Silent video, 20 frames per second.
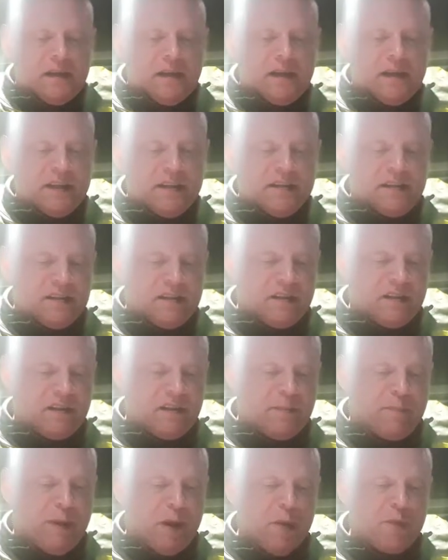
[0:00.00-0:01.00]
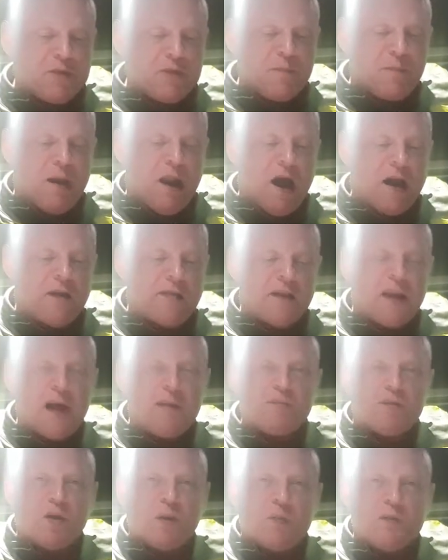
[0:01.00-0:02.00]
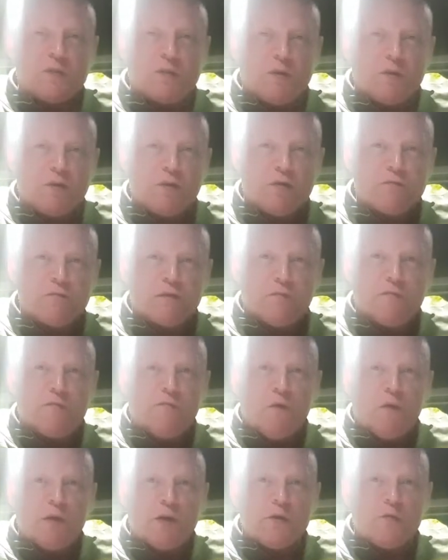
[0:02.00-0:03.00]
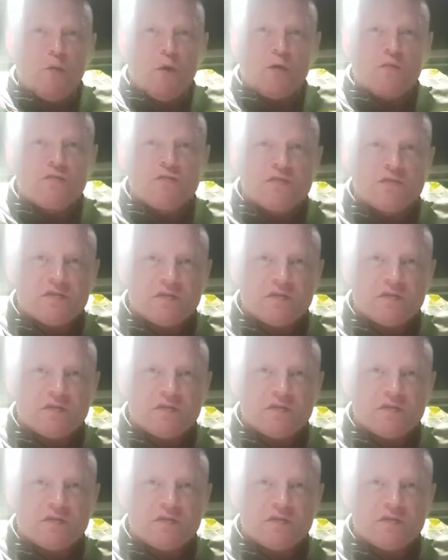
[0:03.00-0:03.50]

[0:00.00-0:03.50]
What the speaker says: And it's the power supply on the laptop's about 140 watts.